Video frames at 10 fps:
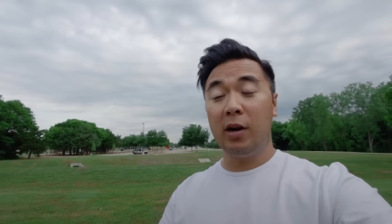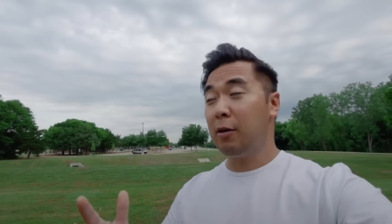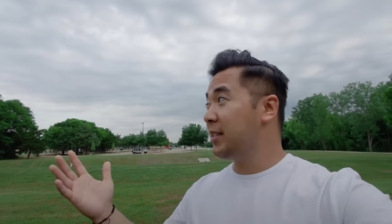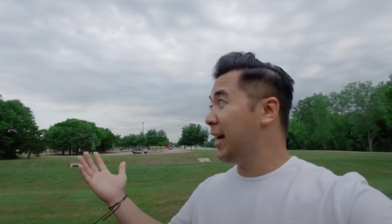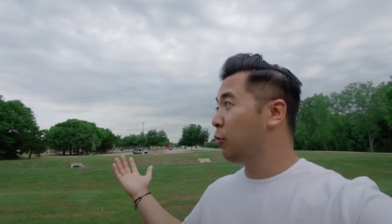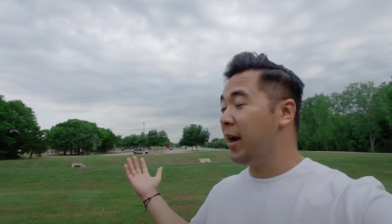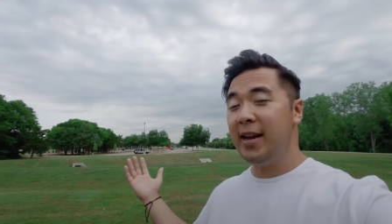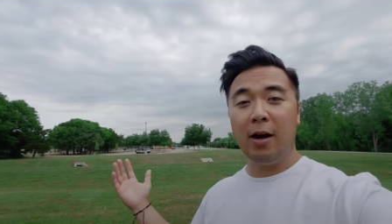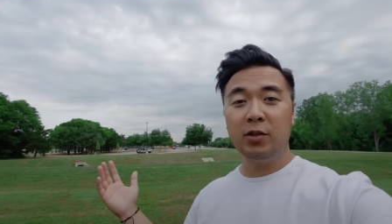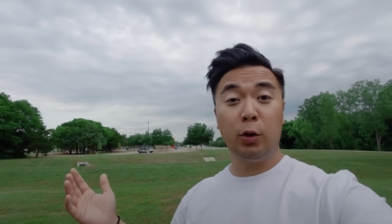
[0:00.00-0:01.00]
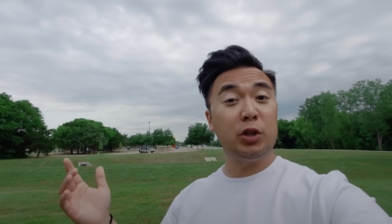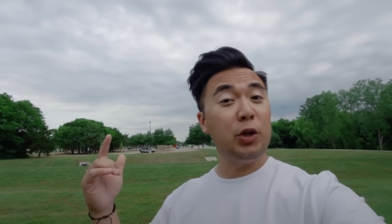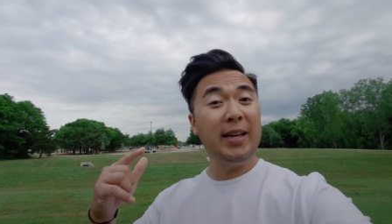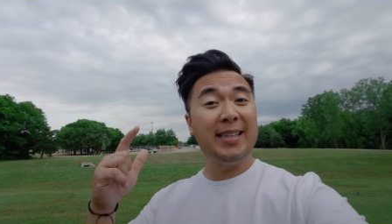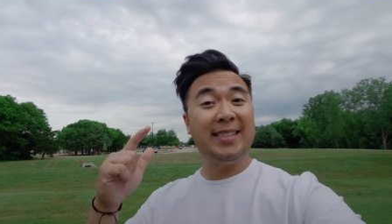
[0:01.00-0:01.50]
We're outside right now, so
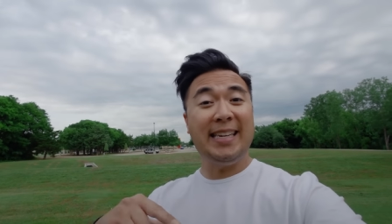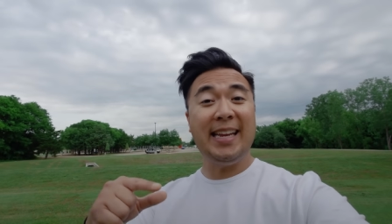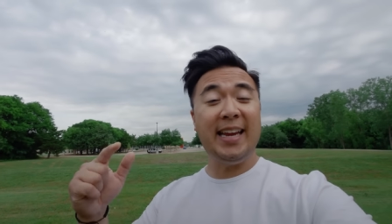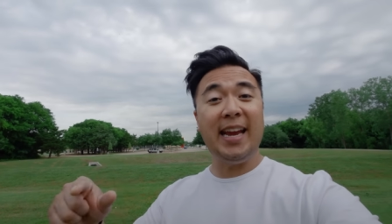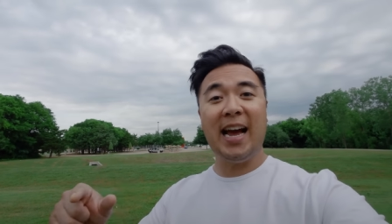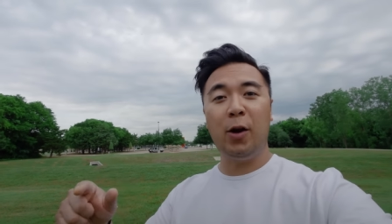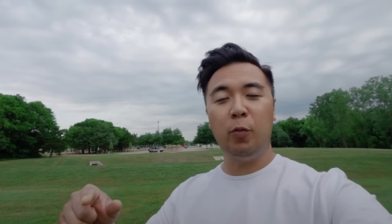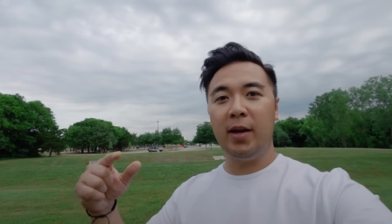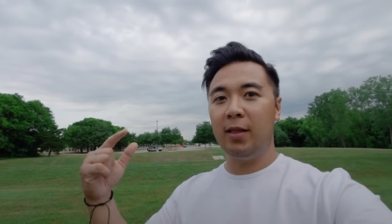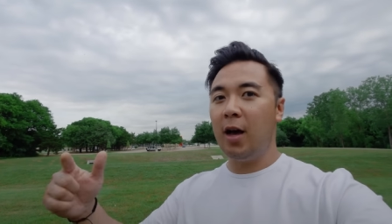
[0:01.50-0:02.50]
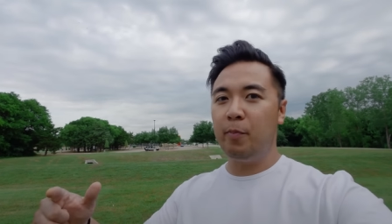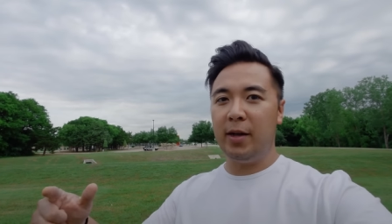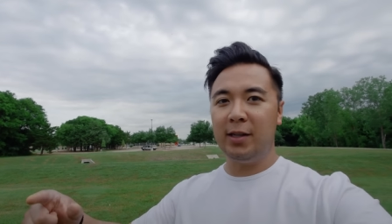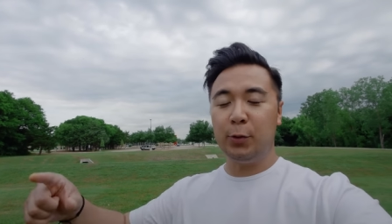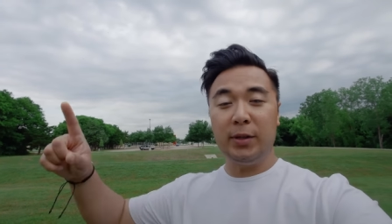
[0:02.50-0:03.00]
shooting in Cine E I will be a lot
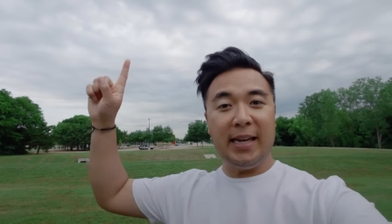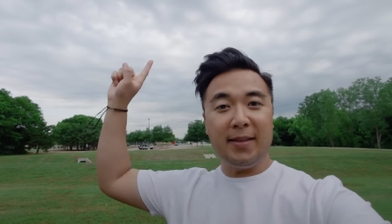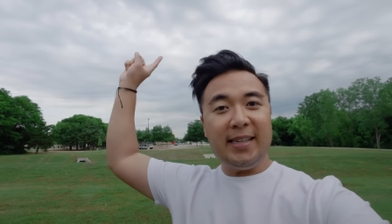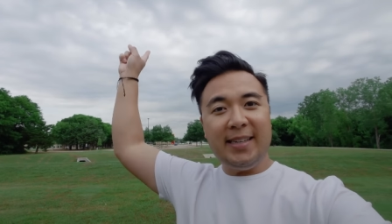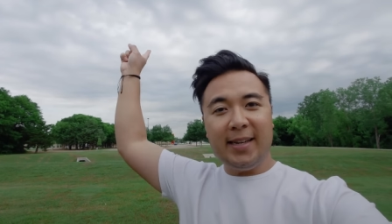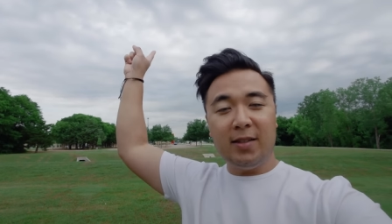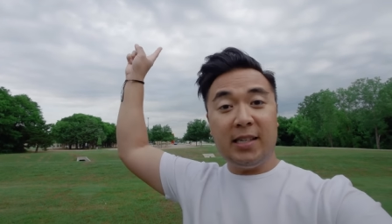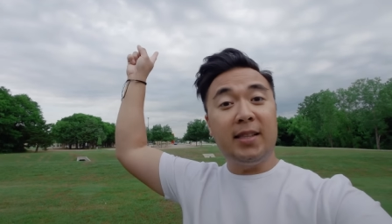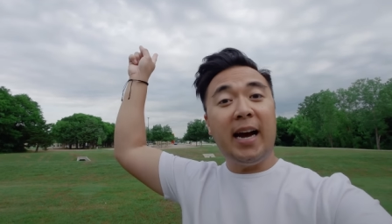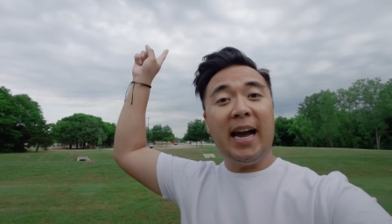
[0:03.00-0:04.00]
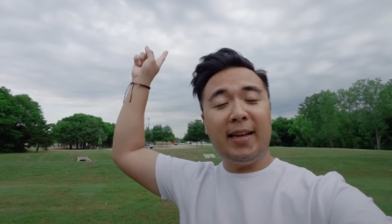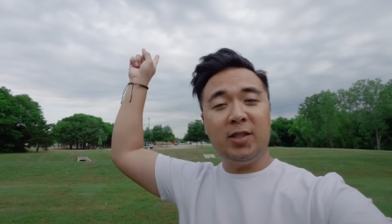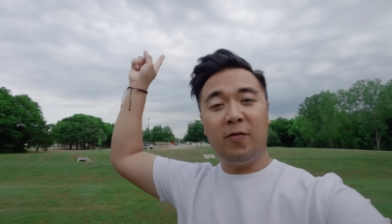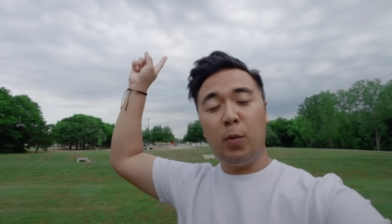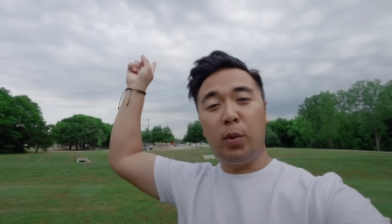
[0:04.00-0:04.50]
better to retain the details and the
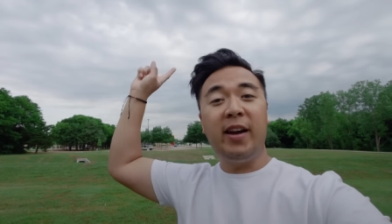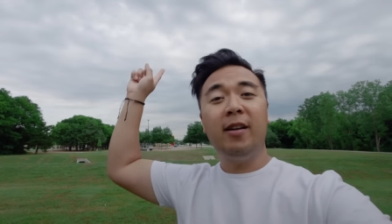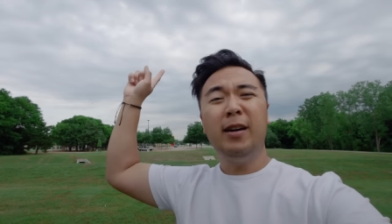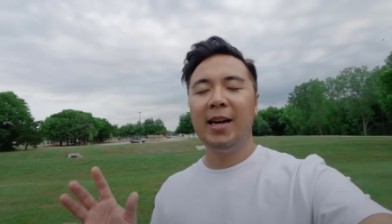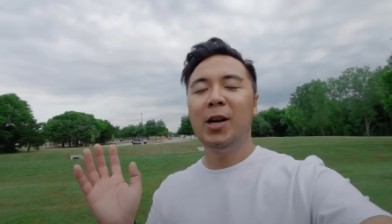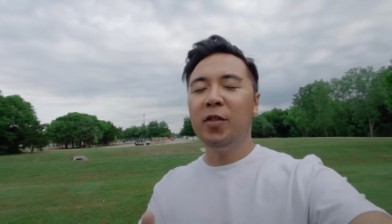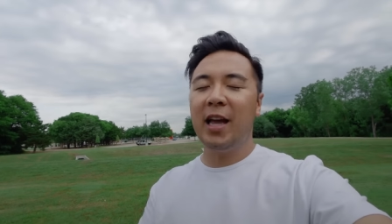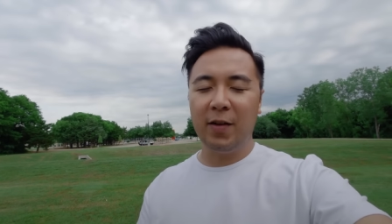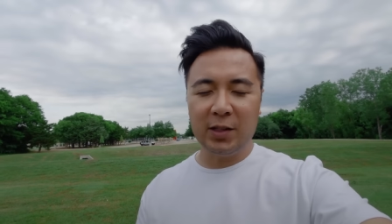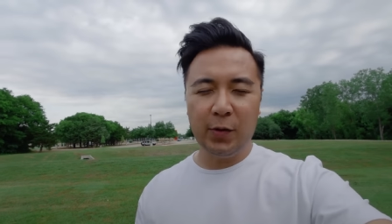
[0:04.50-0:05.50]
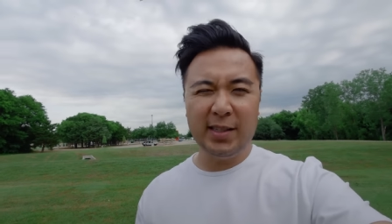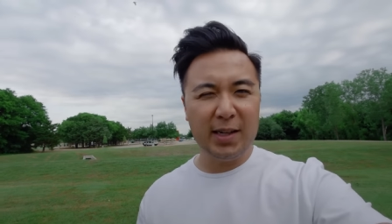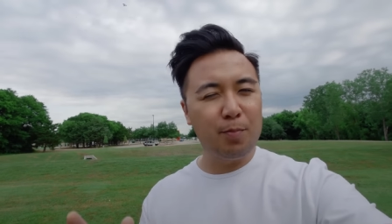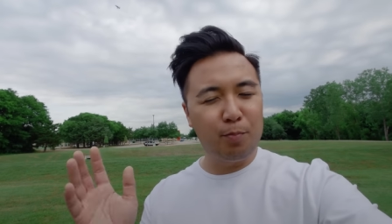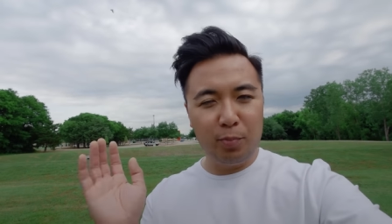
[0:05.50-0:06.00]
highlights up over here. And I know the F X three is
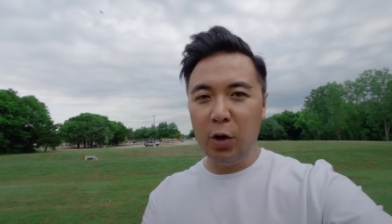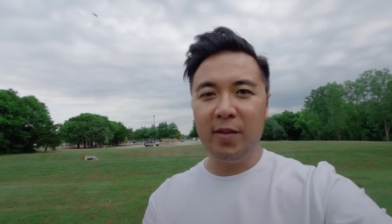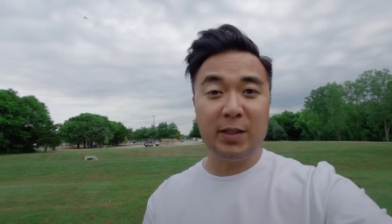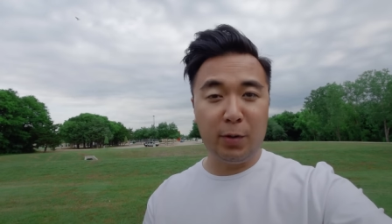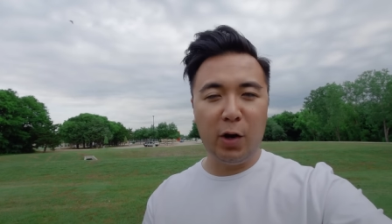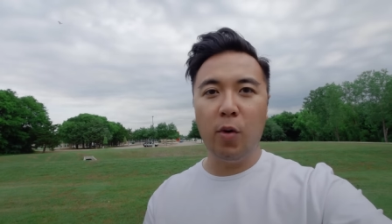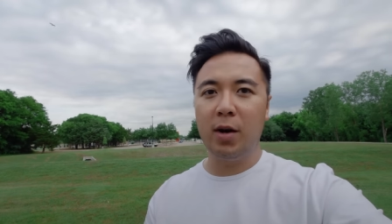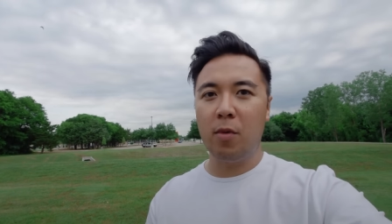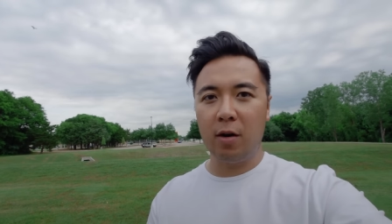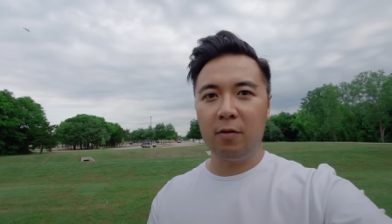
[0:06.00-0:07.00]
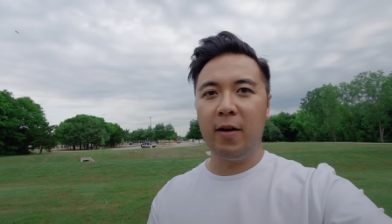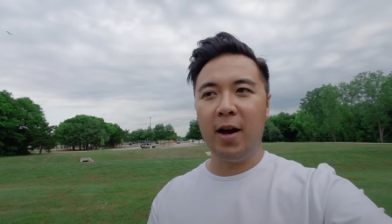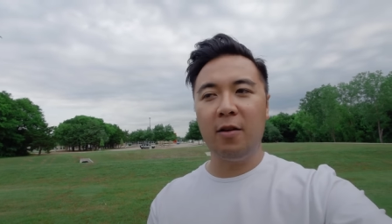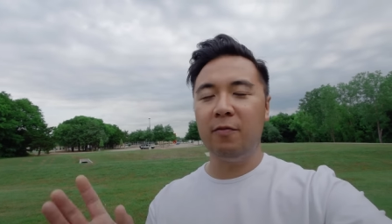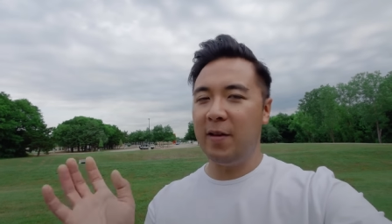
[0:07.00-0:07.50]
gonna blow the Xperia one Mark
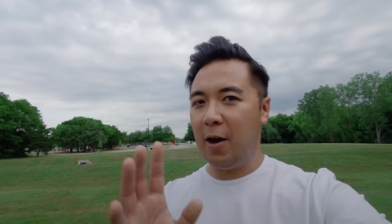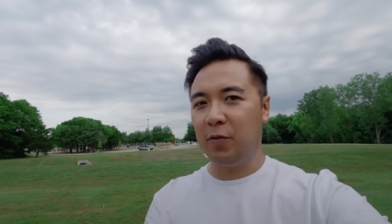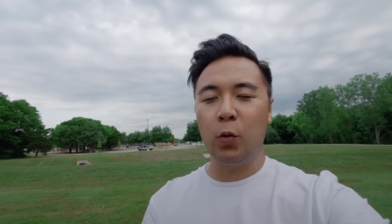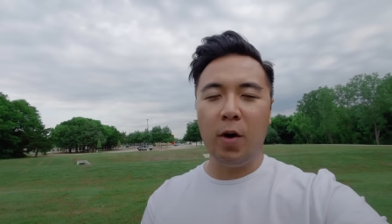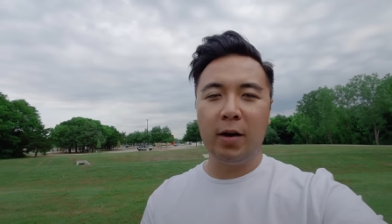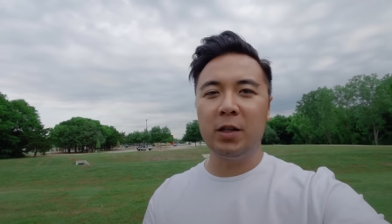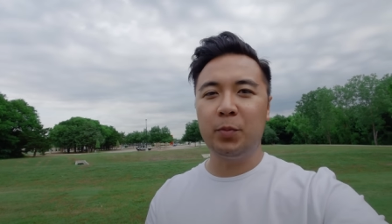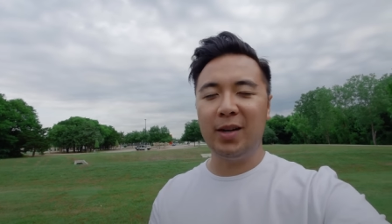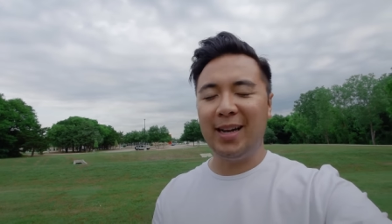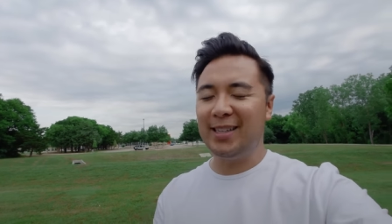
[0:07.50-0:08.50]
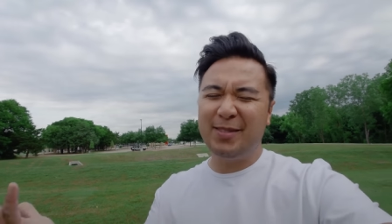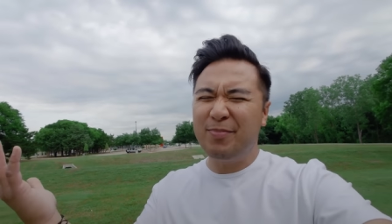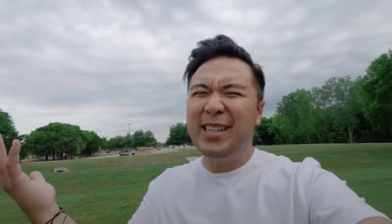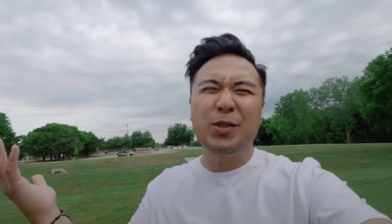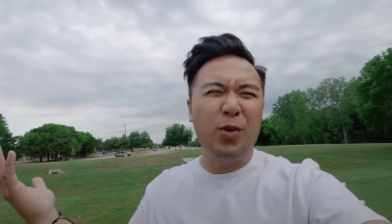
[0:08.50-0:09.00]
five out the waters, but I
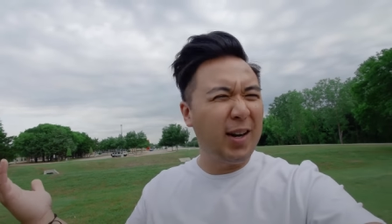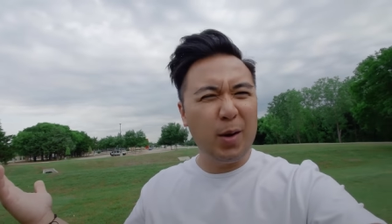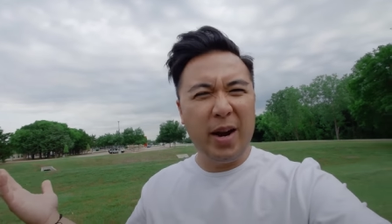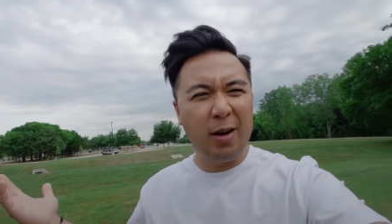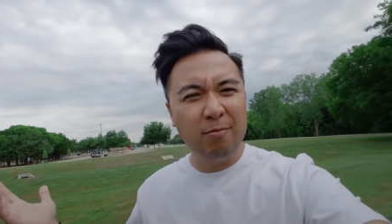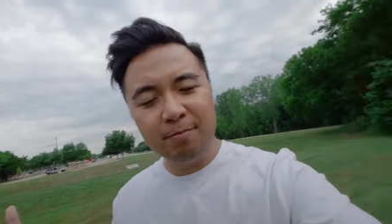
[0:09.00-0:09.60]
just, I just wanted to compare.